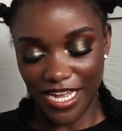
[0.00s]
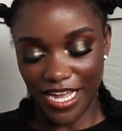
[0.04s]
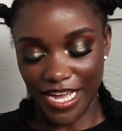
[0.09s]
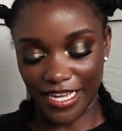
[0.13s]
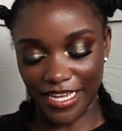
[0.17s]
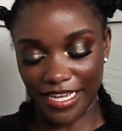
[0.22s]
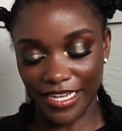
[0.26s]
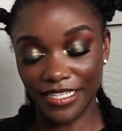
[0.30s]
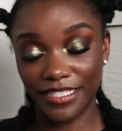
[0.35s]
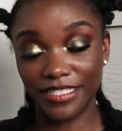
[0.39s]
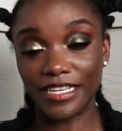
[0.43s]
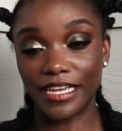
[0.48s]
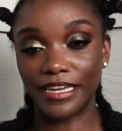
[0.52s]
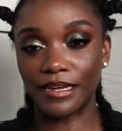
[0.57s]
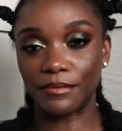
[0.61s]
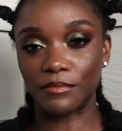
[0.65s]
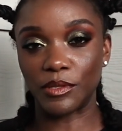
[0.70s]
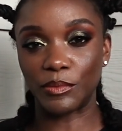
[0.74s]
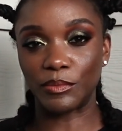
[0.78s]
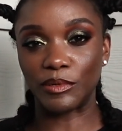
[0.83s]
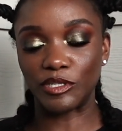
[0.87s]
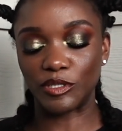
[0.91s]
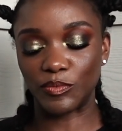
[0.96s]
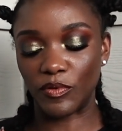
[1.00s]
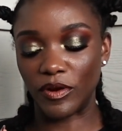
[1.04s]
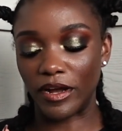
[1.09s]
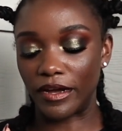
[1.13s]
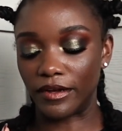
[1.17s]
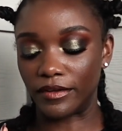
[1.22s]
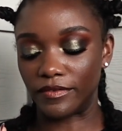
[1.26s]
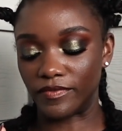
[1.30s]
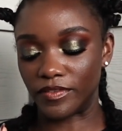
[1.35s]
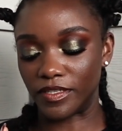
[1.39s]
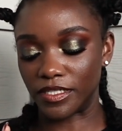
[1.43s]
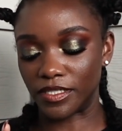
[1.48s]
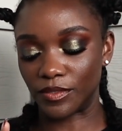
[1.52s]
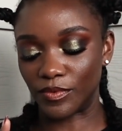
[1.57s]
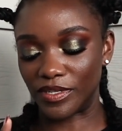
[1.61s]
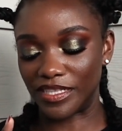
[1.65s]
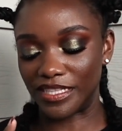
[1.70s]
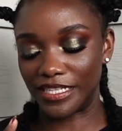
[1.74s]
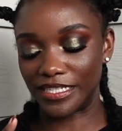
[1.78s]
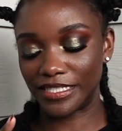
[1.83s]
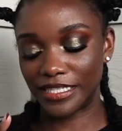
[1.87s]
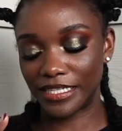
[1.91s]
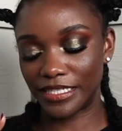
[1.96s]
can't say I'm the most proud of this
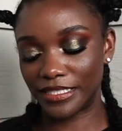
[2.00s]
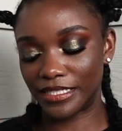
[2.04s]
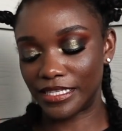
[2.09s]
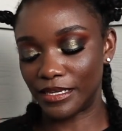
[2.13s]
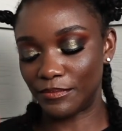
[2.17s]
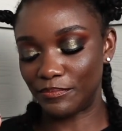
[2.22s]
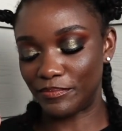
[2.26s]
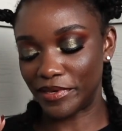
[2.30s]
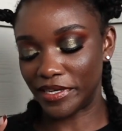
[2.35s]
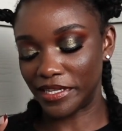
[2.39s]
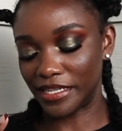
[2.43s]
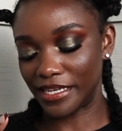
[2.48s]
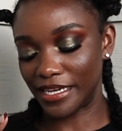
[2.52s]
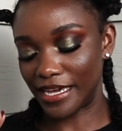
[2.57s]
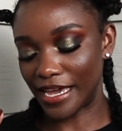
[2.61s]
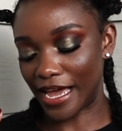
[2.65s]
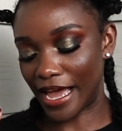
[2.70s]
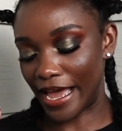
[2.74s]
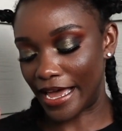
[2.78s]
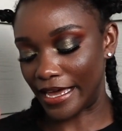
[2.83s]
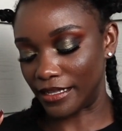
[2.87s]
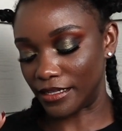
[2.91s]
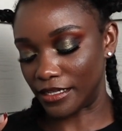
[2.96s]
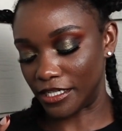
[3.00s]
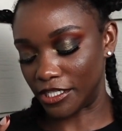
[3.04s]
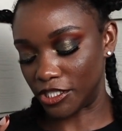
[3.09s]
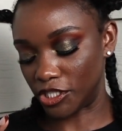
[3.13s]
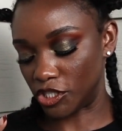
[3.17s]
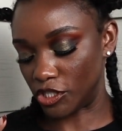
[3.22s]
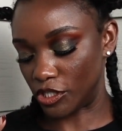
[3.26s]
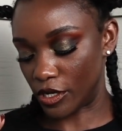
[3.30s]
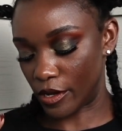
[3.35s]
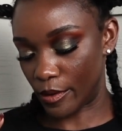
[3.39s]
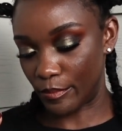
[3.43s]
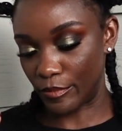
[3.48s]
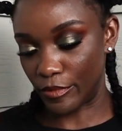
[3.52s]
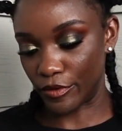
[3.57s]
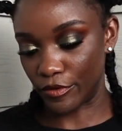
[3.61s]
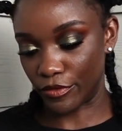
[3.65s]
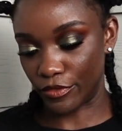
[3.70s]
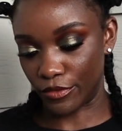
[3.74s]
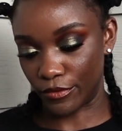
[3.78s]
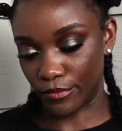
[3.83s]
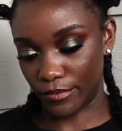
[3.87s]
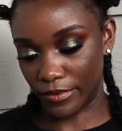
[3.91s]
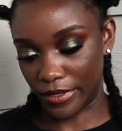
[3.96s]
one. This is the Billie Eilish
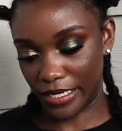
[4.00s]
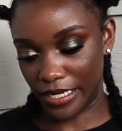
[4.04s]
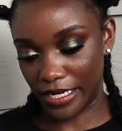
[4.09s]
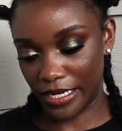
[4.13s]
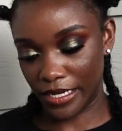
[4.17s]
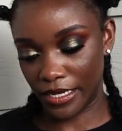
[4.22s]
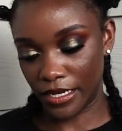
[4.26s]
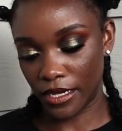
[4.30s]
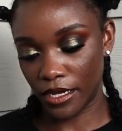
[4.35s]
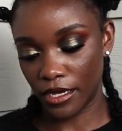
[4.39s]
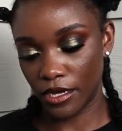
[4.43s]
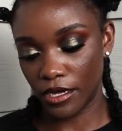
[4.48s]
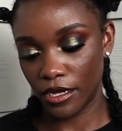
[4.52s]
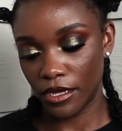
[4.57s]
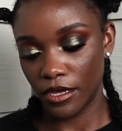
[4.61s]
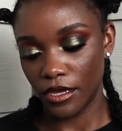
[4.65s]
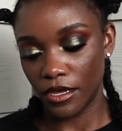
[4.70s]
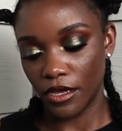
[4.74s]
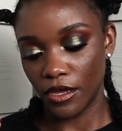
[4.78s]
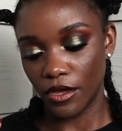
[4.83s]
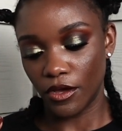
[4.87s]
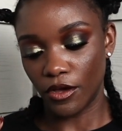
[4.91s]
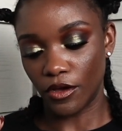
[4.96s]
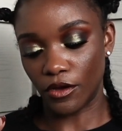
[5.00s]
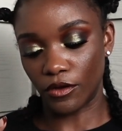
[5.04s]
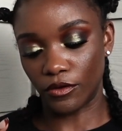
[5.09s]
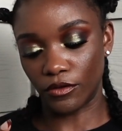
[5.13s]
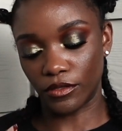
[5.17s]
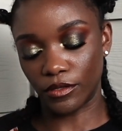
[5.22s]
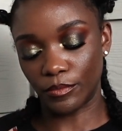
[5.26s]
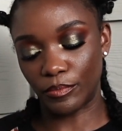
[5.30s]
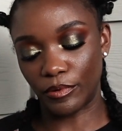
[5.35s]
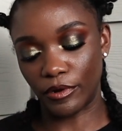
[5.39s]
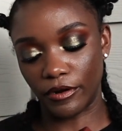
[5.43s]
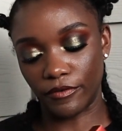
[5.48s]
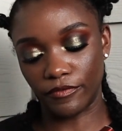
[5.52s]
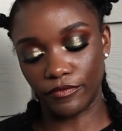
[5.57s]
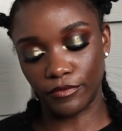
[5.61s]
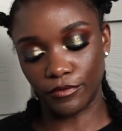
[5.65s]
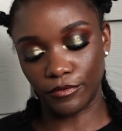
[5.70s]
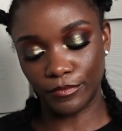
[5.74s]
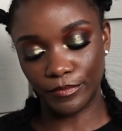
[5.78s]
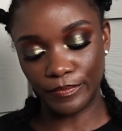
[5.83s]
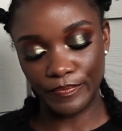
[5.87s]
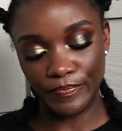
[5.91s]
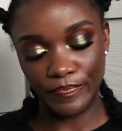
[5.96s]
#3 Eau de
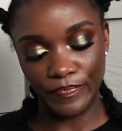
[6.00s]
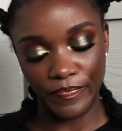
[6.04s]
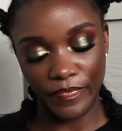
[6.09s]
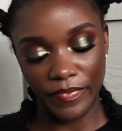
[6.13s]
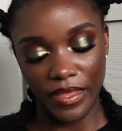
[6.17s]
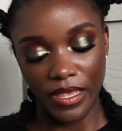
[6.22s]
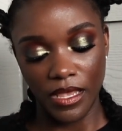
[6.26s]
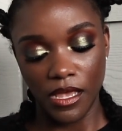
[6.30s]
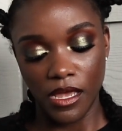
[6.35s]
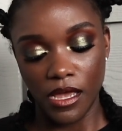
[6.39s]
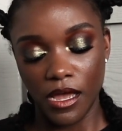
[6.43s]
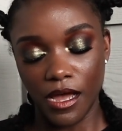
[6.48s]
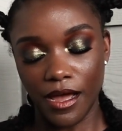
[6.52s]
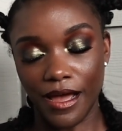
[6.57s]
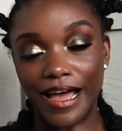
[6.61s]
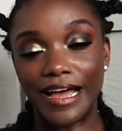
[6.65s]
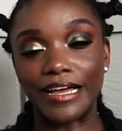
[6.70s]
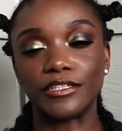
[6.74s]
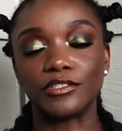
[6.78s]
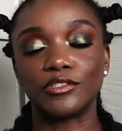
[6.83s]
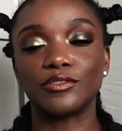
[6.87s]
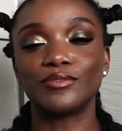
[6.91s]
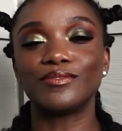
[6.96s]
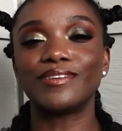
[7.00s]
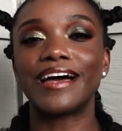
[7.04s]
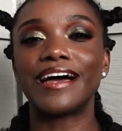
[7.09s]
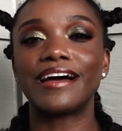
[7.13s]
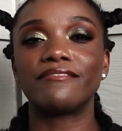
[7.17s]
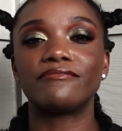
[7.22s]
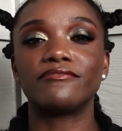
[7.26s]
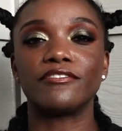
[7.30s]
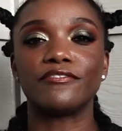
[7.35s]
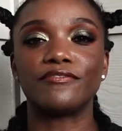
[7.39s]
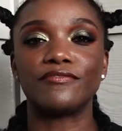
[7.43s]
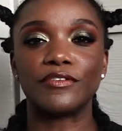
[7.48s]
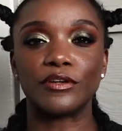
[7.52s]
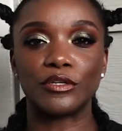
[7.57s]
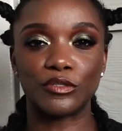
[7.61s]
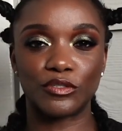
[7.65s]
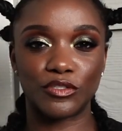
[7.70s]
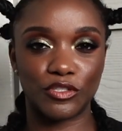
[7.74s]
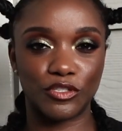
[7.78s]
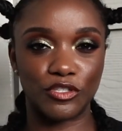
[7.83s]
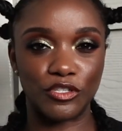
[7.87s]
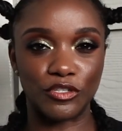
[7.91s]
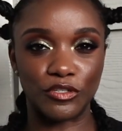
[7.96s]
Parfum. I do have the
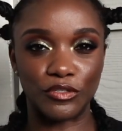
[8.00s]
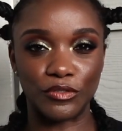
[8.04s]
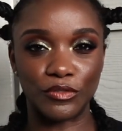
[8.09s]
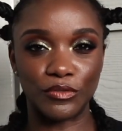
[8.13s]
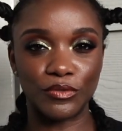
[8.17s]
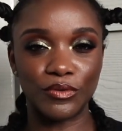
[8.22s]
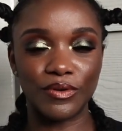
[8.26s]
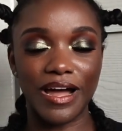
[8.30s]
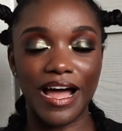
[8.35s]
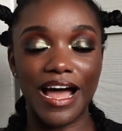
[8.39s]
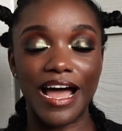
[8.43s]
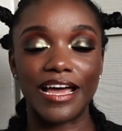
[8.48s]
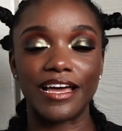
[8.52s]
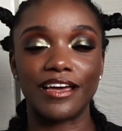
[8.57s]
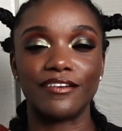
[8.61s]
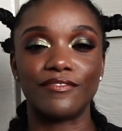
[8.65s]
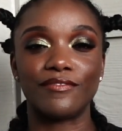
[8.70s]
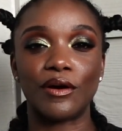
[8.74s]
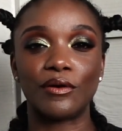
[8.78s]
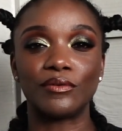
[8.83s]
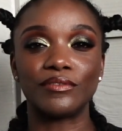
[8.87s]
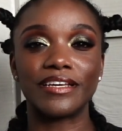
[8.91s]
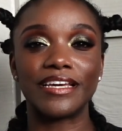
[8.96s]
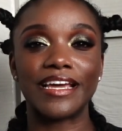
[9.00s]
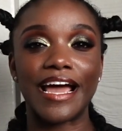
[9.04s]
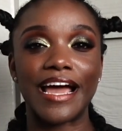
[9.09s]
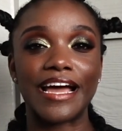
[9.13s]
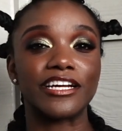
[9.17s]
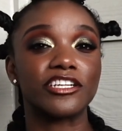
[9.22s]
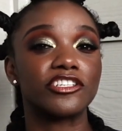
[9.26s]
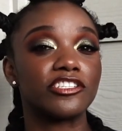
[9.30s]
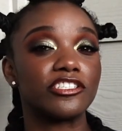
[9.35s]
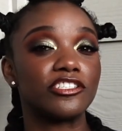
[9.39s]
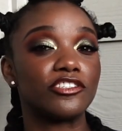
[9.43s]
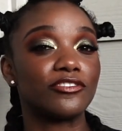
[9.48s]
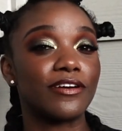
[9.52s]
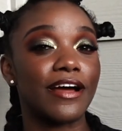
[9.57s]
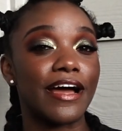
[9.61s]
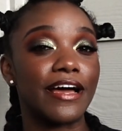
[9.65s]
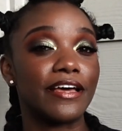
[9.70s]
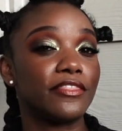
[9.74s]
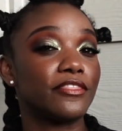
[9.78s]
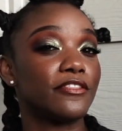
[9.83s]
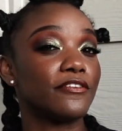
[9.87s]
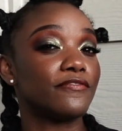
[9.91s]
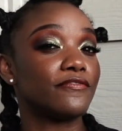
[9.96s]
first two. I have only actually
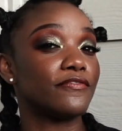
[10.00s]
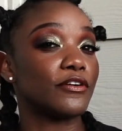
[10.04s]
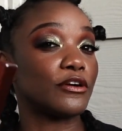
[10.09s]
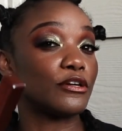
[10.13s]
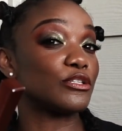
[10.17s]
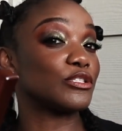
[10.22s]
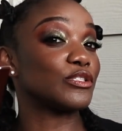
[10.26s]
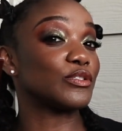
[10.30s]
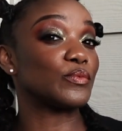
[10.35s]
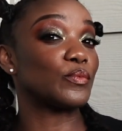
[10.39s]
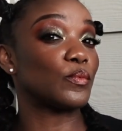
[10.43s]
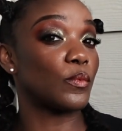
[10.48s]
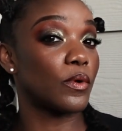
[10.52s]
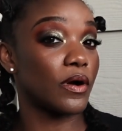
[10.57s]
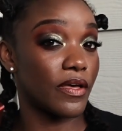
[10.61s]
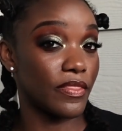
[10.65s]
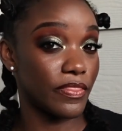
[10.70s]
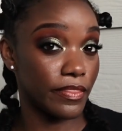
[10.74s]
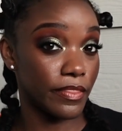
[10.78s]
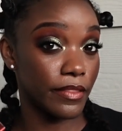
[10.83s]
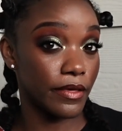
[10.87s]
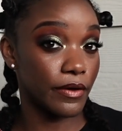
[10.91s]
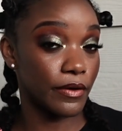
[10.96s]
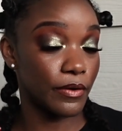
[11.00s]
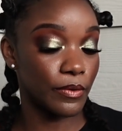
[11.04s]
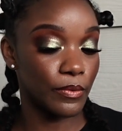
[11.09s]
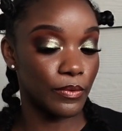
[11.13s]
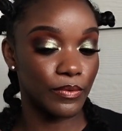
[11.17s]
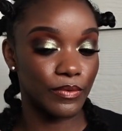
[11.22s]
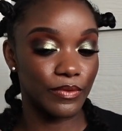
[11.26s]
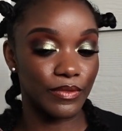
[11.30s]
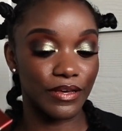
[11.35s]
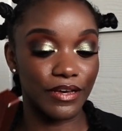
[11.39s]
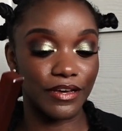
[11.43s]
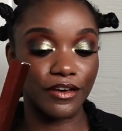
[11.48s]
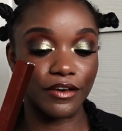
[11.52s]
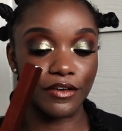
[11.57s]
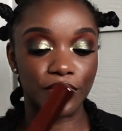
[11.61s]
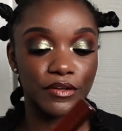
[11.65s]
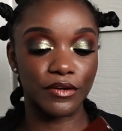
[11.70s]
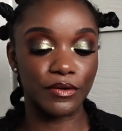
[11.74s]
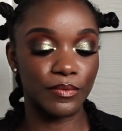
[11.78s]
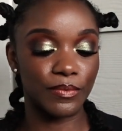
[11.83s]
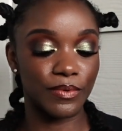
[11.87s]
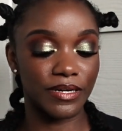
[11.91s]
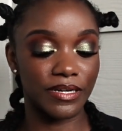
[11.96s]
tried the first one though. The
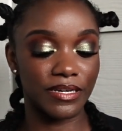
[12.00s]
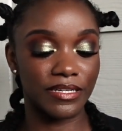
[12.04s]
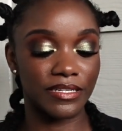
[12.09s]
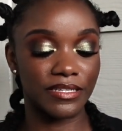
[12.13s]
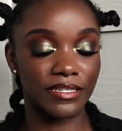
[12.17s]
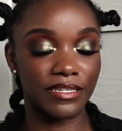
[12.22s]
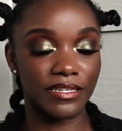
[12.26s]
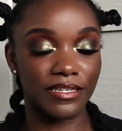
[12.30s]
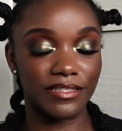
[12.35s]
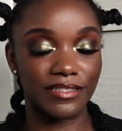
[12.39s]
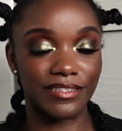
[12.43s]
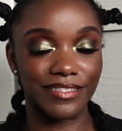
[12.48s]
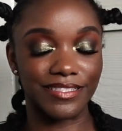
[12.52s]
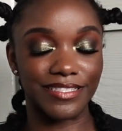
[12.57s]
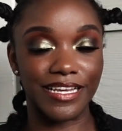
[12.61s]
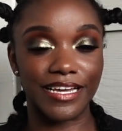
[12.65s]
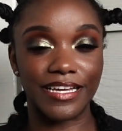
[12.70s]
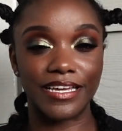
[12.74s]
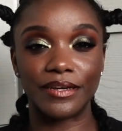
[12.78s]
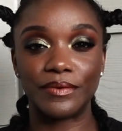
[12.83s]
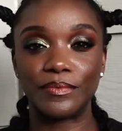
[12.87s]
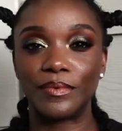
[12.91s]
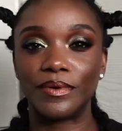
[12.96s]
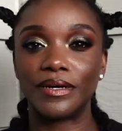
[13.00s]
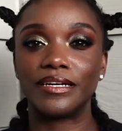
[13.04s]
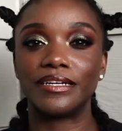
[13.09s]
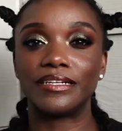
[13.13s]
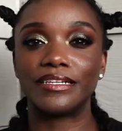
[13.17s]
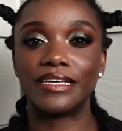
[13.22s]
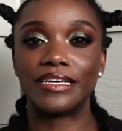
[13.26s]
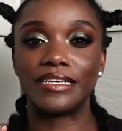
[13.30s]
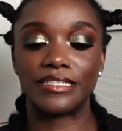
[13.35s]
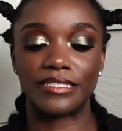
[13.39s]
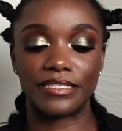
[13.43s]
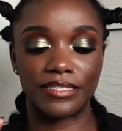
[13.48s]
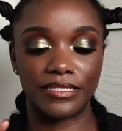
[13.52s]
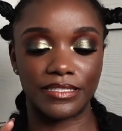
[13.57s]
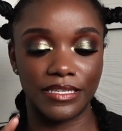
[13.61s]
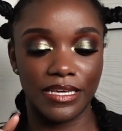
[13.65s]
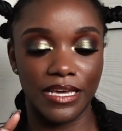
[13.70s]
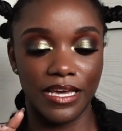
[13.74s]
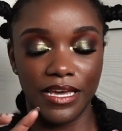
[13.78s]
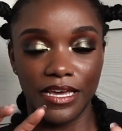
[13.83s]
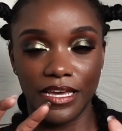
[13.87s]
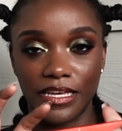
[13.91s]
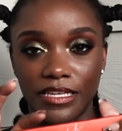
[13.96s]
other one, the second one,
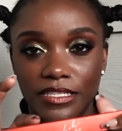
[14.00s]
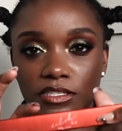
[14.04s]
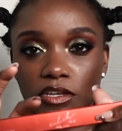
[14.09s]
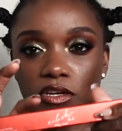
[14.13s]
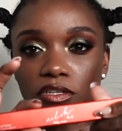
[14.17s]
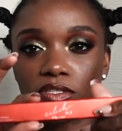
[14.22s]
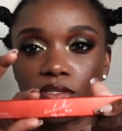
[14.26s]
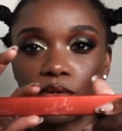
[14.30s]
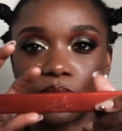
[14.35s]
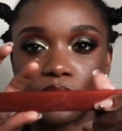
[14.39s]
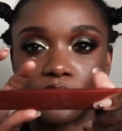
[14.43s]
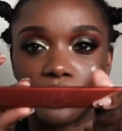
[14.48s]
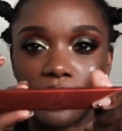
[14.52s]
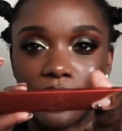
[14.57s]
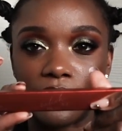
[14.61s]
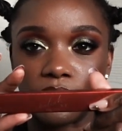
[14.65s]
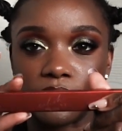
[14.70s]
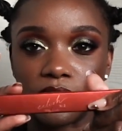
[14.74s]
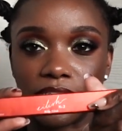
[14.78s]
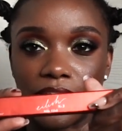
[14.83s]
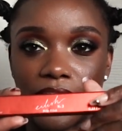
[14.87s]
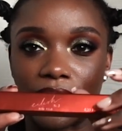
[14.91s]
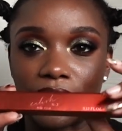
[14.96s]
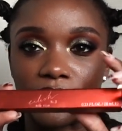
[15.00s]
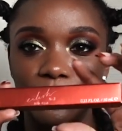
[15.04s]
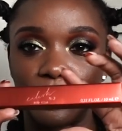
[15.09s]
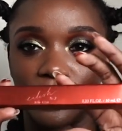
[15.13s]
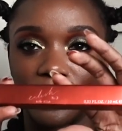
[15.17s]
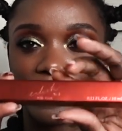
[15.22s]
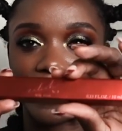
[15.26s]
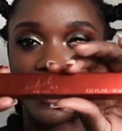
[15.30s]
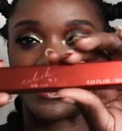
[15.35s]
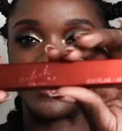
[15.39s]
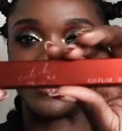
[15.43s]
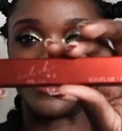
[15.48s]
it's also a travel size one. I